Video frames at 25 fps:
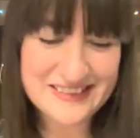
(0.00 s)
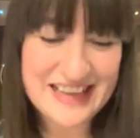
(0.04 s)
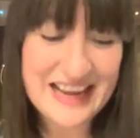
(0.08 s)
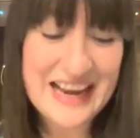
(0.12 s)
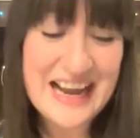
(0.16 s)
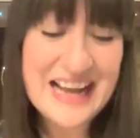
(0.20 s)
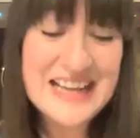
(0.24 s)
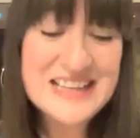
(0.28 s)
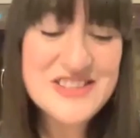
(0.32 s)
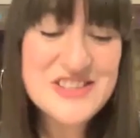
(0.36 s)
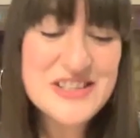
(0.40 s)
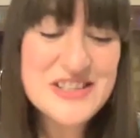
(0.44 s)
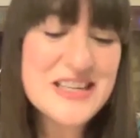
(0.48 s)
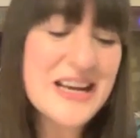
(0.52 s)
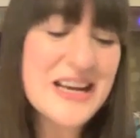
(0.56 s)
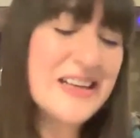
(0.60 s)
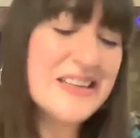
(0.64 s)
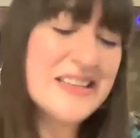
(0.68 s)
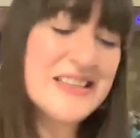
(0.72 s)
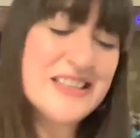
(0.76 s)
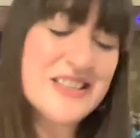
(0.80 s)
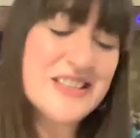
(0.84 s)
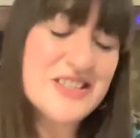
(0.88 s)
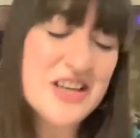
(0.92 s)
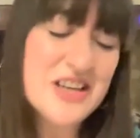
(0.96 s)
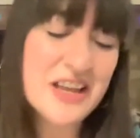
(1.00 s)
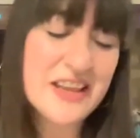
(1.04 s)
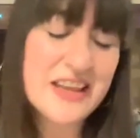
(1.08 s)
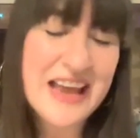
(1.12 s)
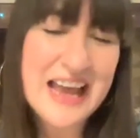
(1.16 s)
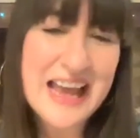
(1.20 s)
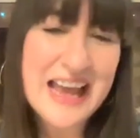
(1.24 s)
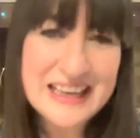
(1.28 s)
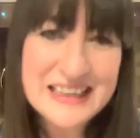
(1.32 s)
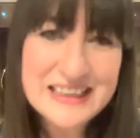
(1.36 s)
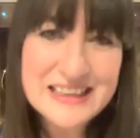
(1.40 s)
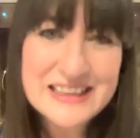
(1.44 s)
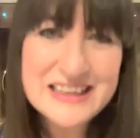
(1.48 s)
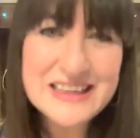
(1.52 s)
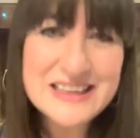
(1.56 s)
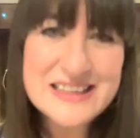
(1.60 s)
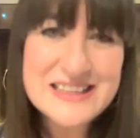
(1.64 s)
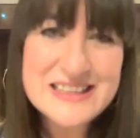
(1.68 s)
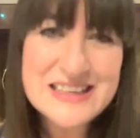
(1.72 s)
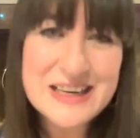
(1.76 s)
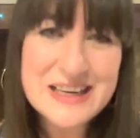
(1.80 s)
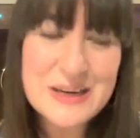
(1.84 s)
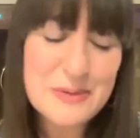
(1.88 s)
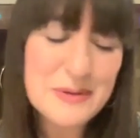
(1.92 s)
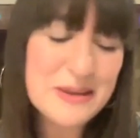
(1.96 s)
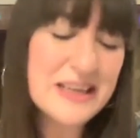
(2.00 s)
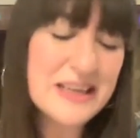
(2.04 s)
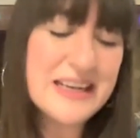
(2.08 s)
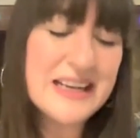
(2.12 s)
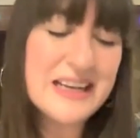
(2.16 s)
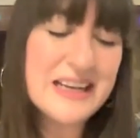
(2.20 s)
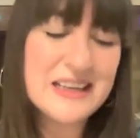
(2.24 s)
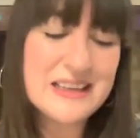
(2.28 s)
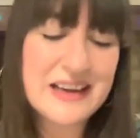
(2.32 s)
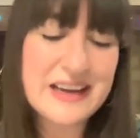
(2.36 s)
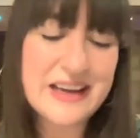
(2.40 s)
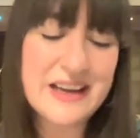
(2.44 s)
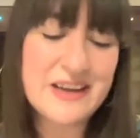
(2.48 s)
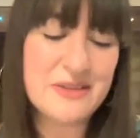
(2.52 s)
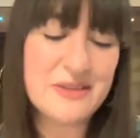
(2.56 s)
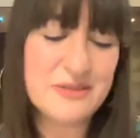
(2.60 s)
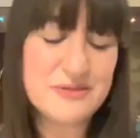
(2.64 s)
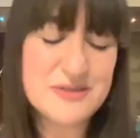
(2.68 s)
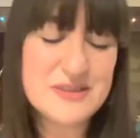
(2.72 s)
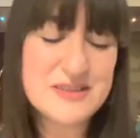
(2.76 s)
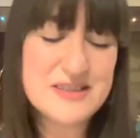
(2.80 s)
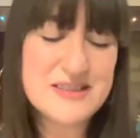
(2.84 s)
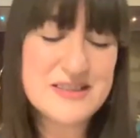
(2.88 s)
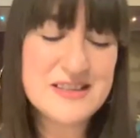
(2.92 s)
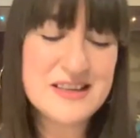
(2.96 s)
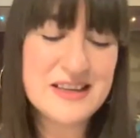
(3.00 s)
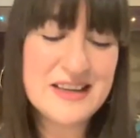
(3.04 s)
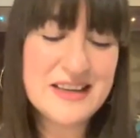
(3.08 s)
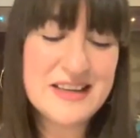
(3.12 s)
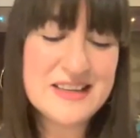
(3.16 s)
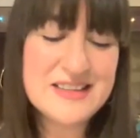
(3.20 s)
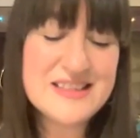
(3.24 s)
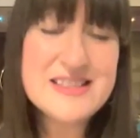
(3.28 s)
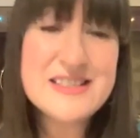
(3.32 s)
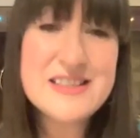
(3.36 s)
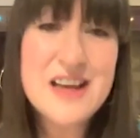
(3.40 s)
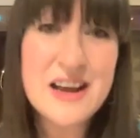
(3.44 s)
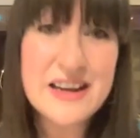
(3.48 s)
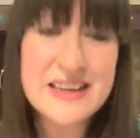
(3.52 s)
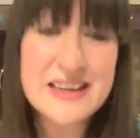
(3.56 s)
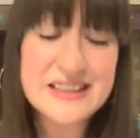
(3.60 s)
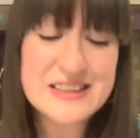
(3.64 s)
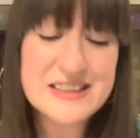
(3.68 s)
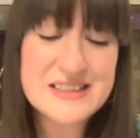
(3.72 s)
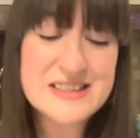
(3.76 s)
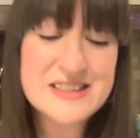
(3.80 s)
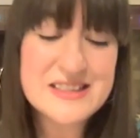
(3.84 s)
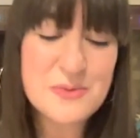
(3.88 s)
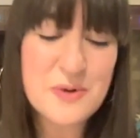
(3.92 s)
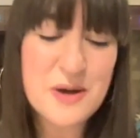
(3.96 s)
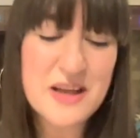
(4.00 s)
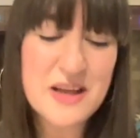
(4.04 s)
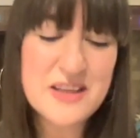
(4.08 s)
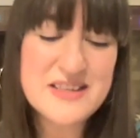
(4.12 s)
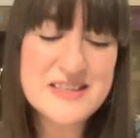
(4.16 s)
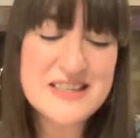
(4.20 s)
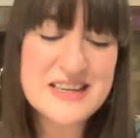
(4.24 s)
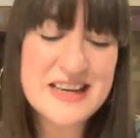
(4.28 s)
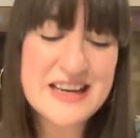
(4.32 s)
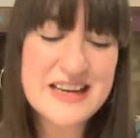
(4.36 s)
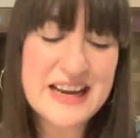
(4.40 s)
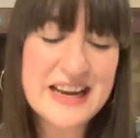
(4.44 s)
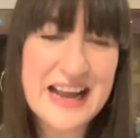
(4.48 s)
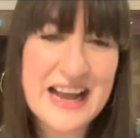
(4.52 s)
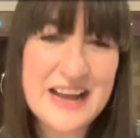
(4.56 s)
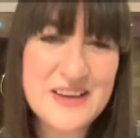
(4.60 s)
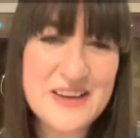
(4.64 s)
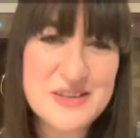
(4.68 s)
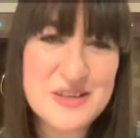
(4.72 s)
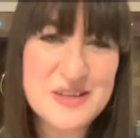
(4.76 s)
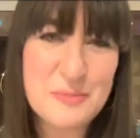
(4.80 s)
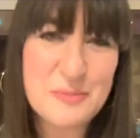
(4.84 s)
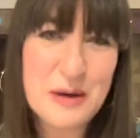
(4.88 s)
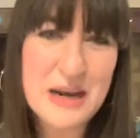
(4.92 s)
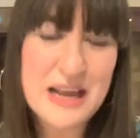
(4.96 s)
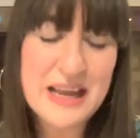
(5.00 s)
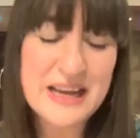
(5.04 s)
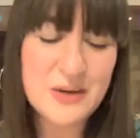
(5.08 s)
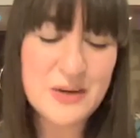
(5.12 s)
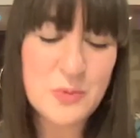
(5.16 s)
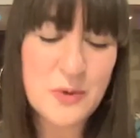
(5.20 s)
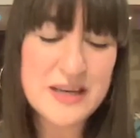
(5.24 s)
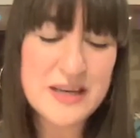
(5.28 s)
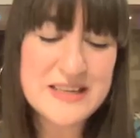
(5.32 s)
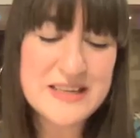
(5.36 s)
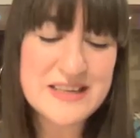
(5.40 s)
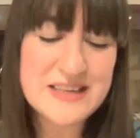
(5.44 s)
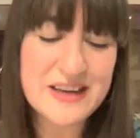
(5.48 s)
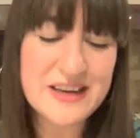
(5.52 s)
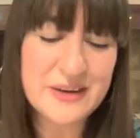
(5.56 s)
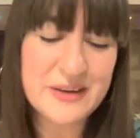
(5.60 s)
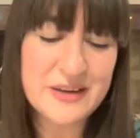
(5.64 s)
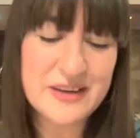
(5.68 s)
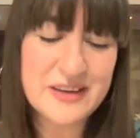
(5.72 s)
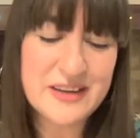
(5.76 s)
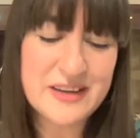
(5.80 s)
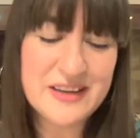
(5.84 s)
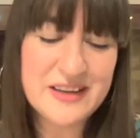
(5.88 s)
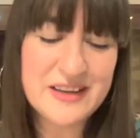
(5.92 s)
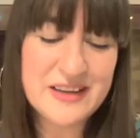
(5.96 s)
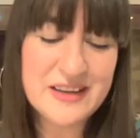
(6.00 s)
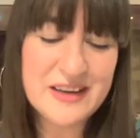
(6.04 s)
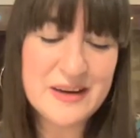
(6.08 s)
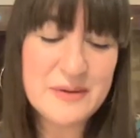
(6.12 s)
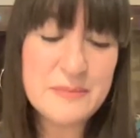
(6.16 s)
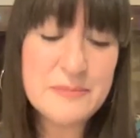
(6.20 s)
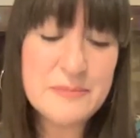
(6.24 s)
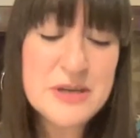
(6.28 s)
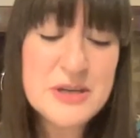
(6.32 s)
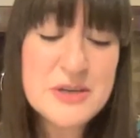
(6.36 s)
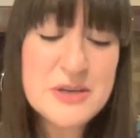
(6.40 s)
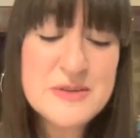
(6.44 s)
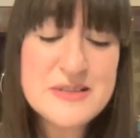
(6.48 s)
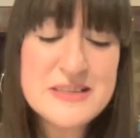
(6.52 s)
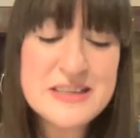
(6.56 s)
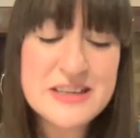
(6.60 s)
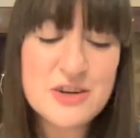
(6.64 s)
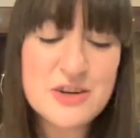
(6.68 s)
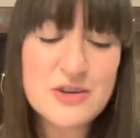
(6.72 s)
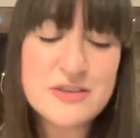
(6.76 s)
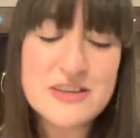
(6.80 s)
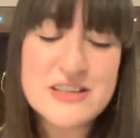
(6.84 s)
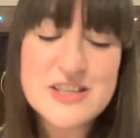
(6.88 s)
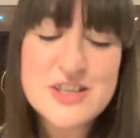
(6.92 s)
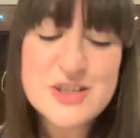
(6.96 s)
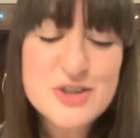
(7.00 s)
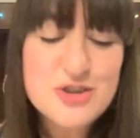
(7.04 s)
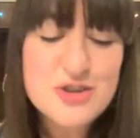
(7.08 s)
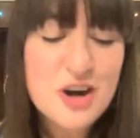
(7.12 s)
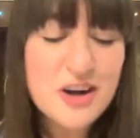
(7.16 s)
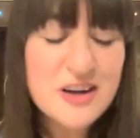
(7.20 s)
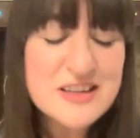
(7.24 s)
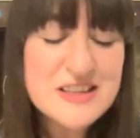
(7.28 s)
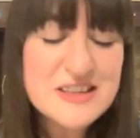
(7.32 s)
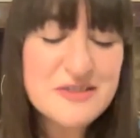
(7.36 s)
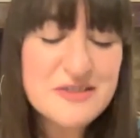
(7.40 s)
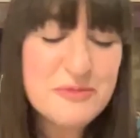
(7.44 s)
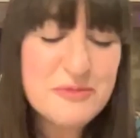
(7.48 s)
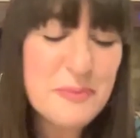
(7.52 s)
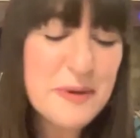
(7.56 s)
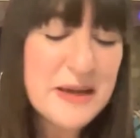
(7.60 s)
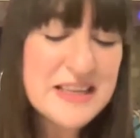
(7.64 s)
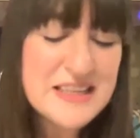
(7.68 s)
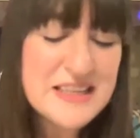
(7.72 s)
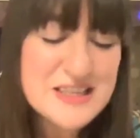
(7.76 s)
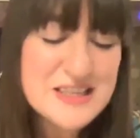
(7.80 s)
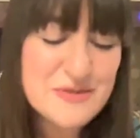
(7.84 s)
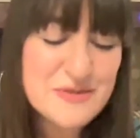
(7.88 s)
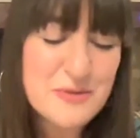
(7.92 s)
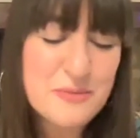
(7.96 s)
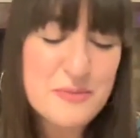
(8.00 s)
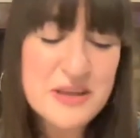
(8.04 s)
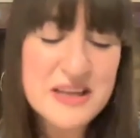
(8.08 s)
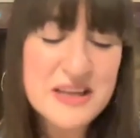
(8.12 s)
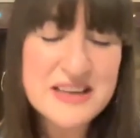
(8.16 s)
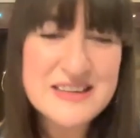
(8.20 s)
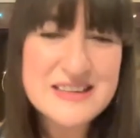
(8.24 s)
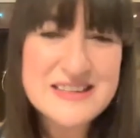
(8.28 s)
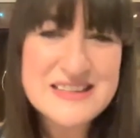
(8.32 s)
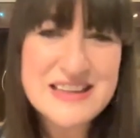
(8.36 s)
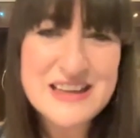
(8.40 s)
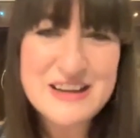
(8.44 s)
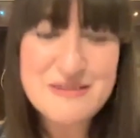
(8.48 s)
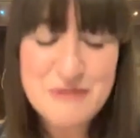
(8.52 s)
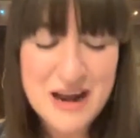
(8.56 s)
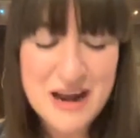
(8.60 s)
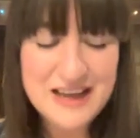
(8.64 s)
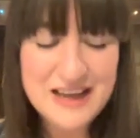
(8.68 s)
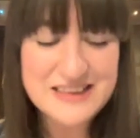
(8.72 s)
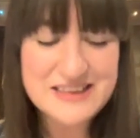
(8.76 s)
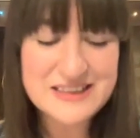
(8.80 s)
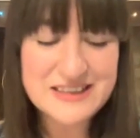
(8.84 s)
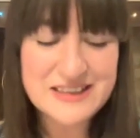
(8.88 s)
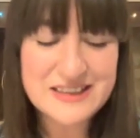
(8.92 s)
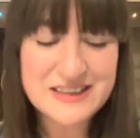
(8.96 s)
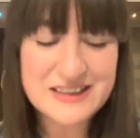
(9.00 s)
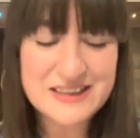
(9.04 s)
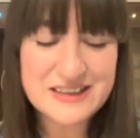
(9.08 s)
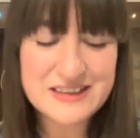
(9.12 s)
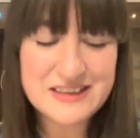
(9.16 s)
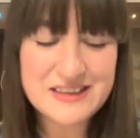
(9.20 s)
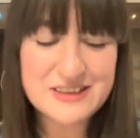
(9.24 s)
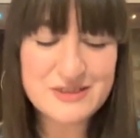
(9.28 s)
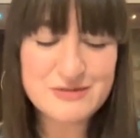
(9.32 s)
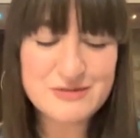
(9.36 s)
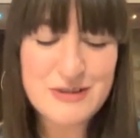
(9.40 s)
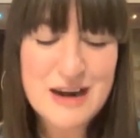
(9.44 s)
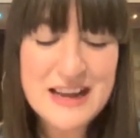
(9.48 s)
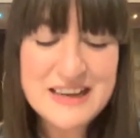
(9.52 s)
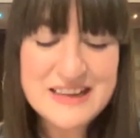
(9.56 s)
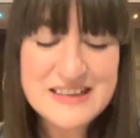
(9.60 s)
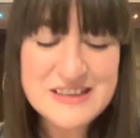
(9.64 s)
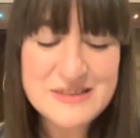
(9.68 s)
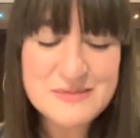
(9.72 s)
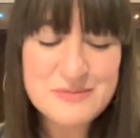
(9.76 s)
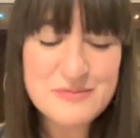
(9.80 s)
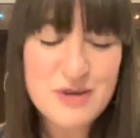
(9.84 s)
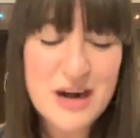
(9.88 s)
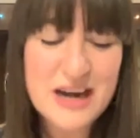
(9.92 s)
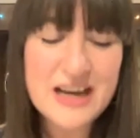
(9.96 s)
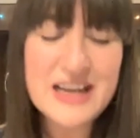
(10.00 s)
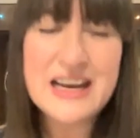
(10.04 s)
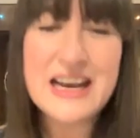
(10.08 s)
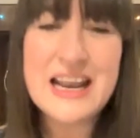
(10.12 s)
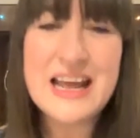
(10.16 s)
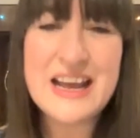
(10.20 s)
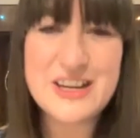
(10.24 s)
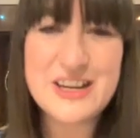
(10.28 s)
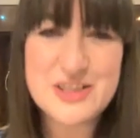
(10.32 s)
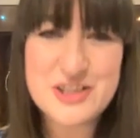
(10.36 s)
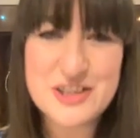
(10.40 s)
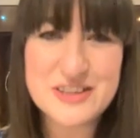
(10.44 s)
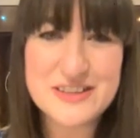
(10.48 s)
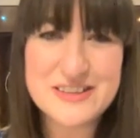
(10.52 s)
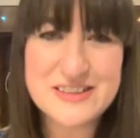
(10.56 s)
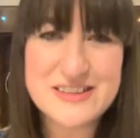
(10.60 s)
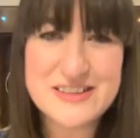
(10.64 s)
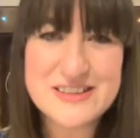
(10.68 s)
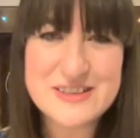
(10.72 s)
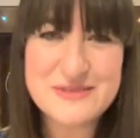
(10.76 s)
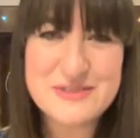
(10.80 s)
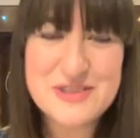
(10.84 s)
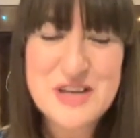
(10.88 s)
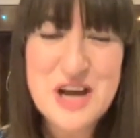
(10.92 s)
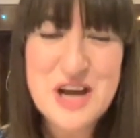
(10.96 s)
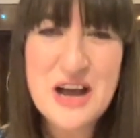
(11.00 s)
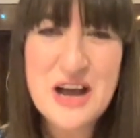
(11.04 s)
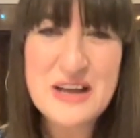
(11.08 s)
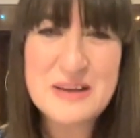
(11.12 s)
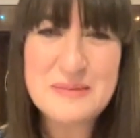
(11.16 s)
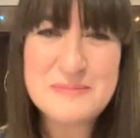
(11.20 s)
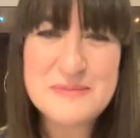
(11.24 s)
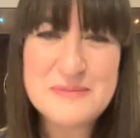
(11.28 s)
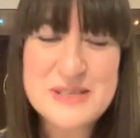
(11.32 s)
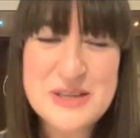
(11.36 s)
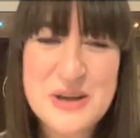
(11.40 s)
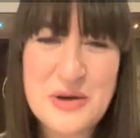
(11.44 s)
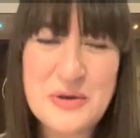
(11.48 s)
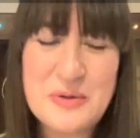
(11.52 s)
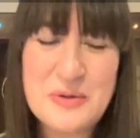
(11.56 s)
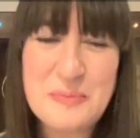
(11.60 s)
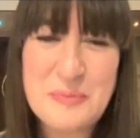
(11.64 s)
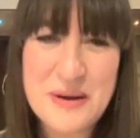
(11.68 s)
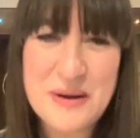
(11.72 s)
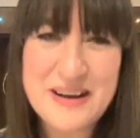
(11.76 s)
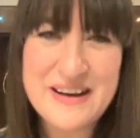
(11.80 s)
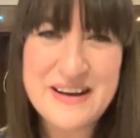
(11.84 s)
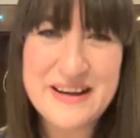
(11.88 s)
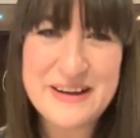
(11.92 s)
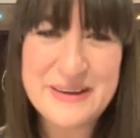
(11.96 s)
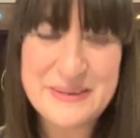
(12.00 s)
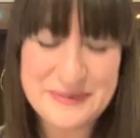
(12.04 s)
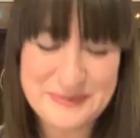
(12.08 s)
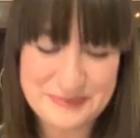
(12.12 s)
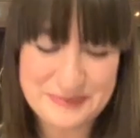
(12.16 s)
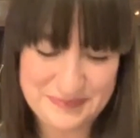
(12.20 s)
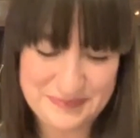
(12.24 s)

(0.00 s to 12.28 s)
They entertained each other endlessly with little gifts, sights worth seeing out of the plain window, amusing or instructive bits from things they read, random recollections of times gone by."